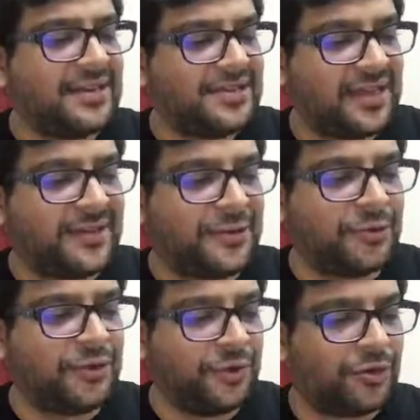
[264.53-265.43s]
Just to
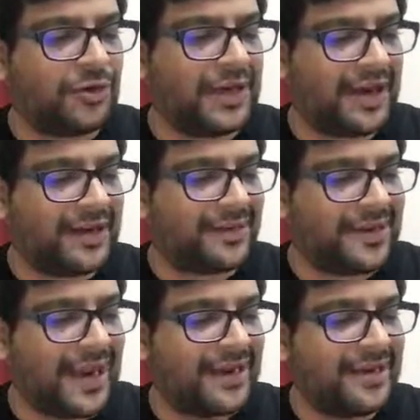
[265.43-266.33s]
know and
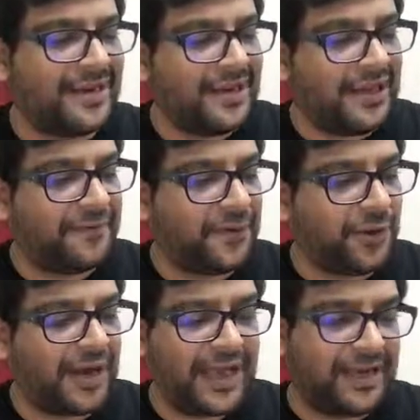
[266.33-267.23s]
understand if
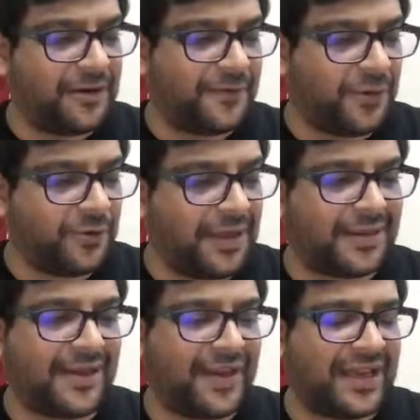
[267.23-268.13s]
any of you is
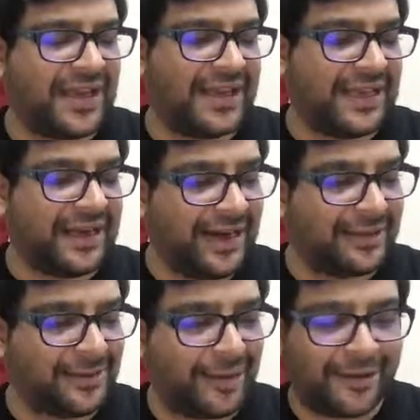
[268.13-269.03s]
giving any
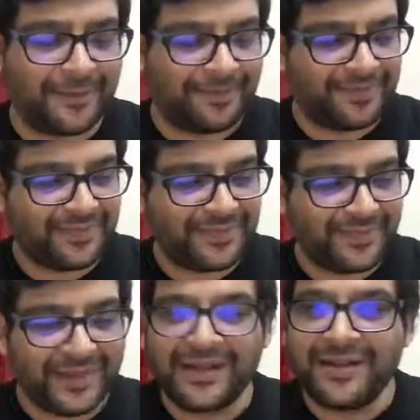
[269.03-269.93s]
answers.
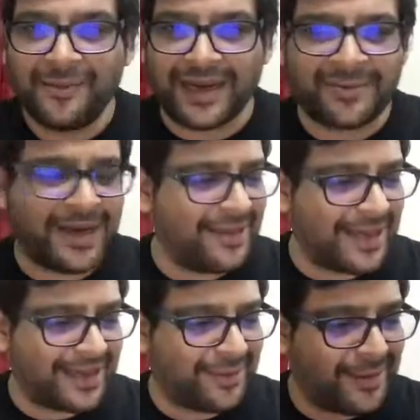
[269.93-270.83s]
Welcome, guys. I
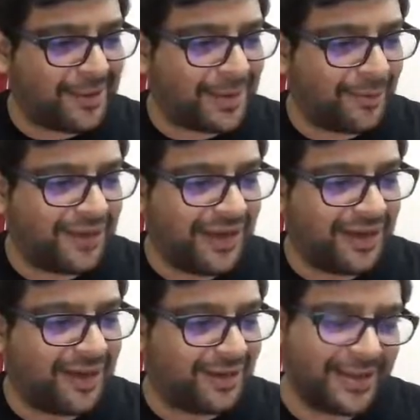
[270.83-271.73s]
can see some of the
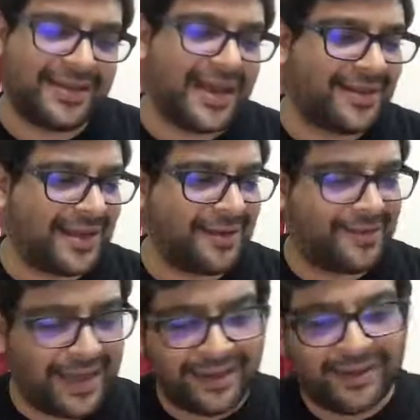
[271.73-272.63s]
learners are there. There is
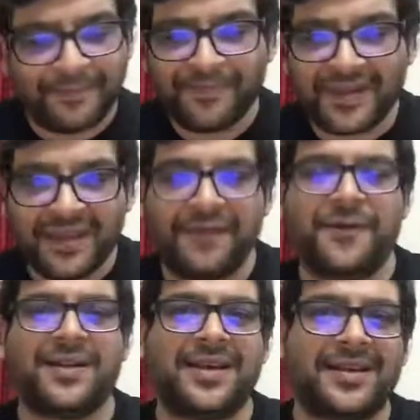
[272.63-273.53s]
none. If you
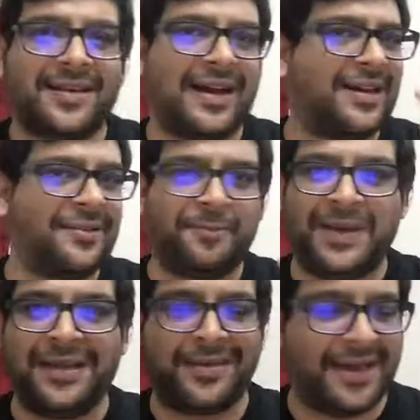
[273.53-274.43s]
are there in class,
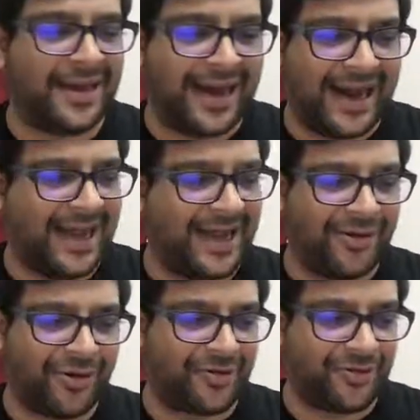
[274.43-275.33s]
please say a hi
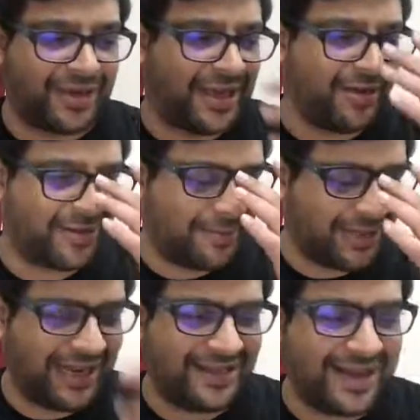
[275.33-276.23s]
or a okay or
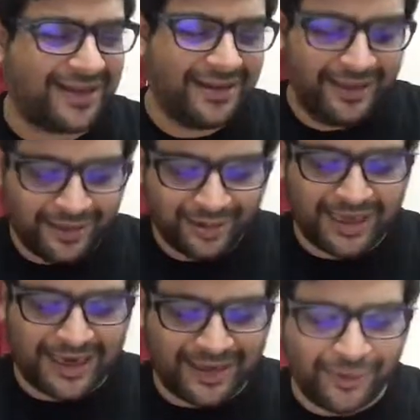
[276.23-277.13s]
something like that, so
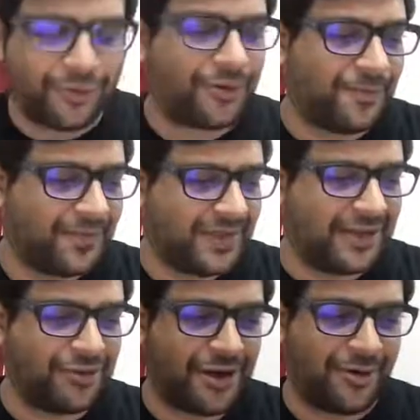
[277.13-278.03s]
that I know that
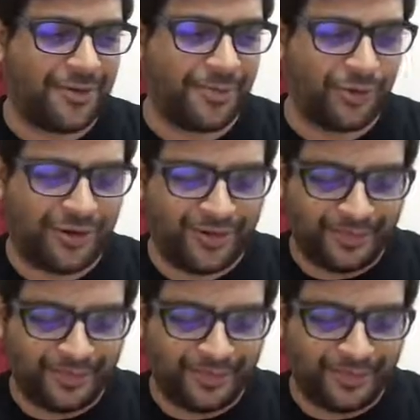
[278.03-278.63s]
you are on board.